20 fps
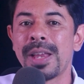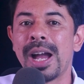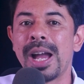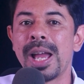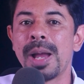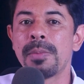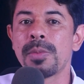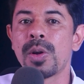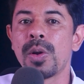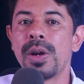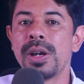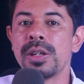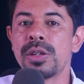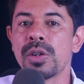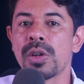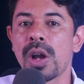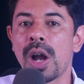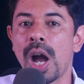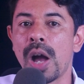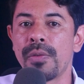I am going
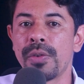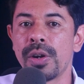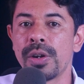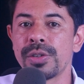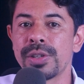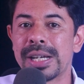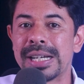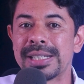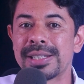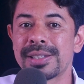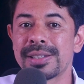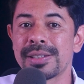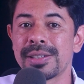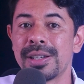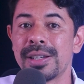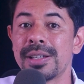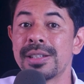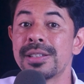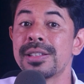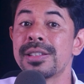to cover
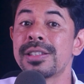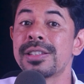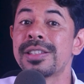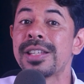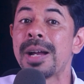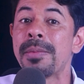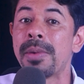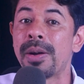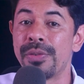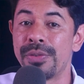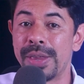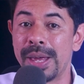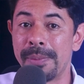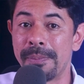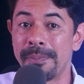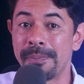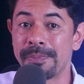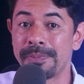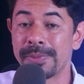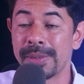just some of
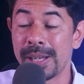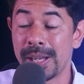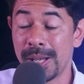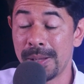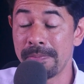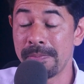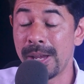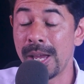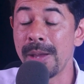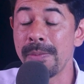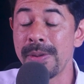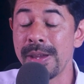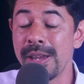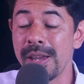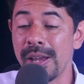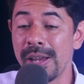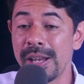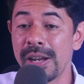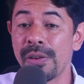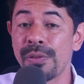them. And
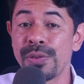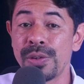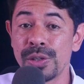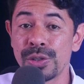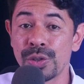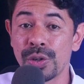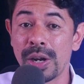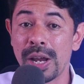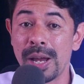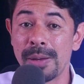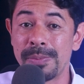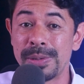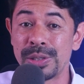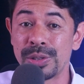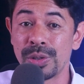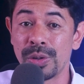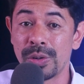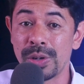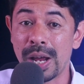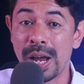maybe in a future
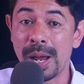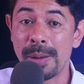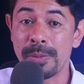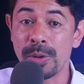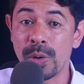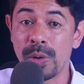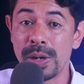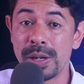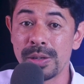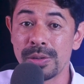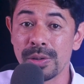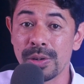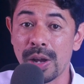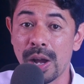episode, I am going to